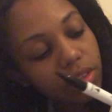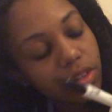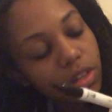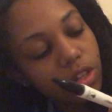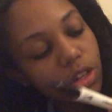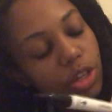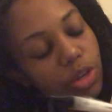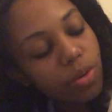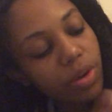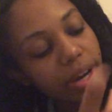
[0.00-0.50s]

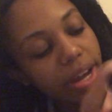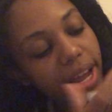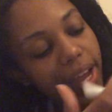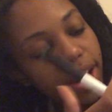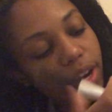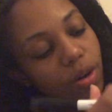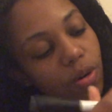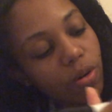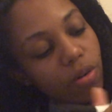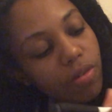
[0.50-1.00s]
an
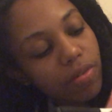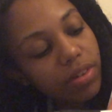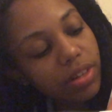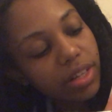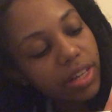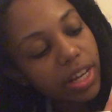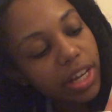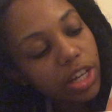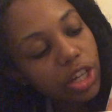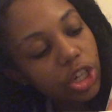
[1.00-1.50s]

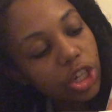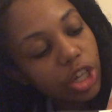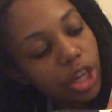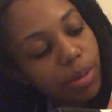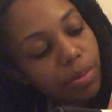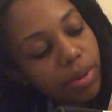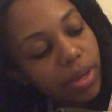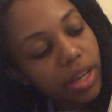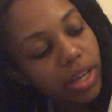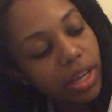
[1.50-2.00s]
oval-like shape
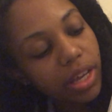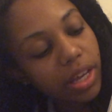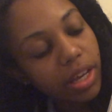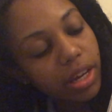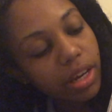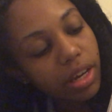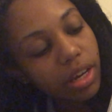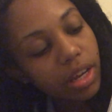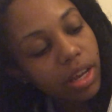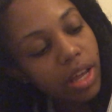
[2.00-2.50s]

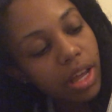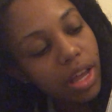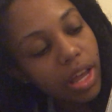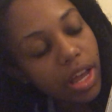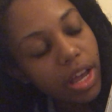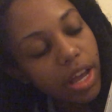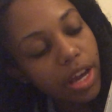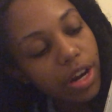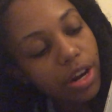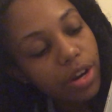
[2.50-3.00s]
again,
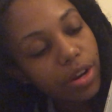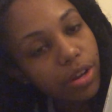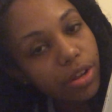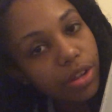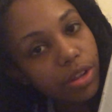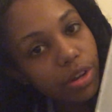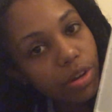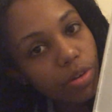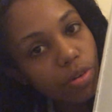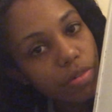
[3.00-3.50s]
and
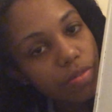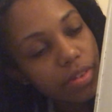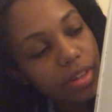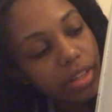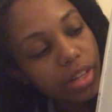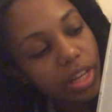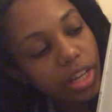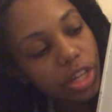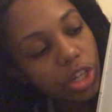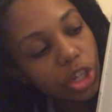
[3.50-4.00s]
another
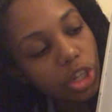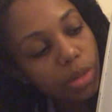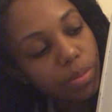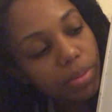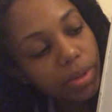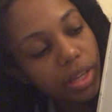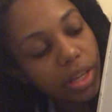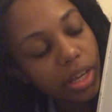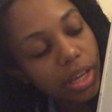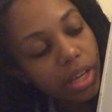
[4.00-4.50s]
oval-like shape
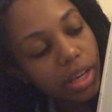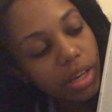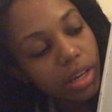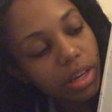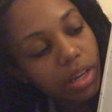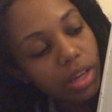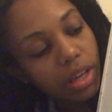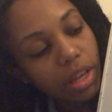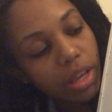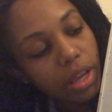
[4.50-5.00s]
again,
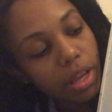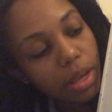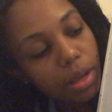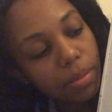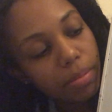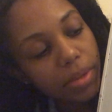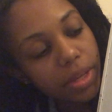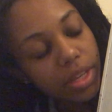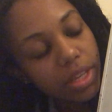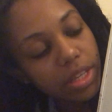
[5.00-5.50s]

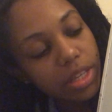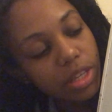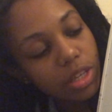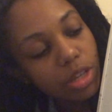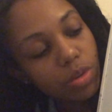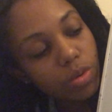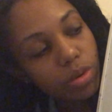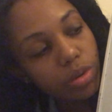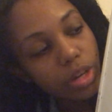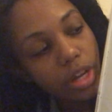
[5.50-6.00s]
because these
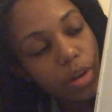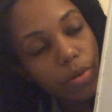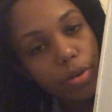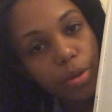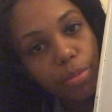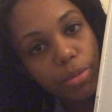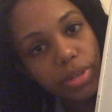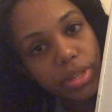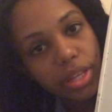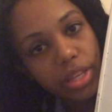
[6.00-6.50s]
will now
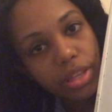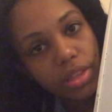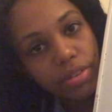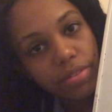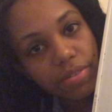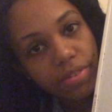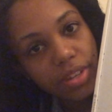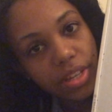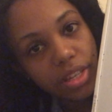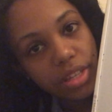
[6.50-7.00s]
represent the
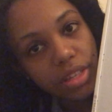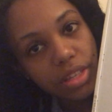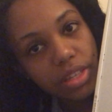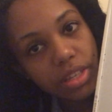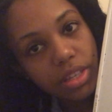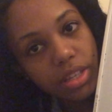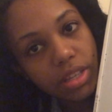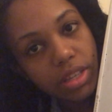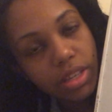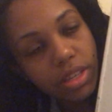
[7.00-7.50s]
feet.
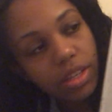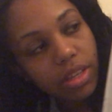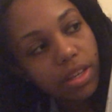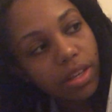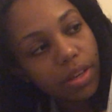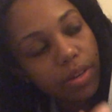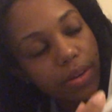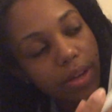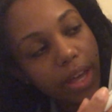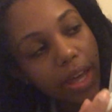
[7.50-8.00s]

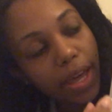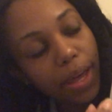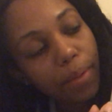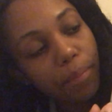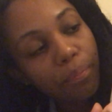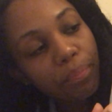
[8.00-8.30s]
Okay,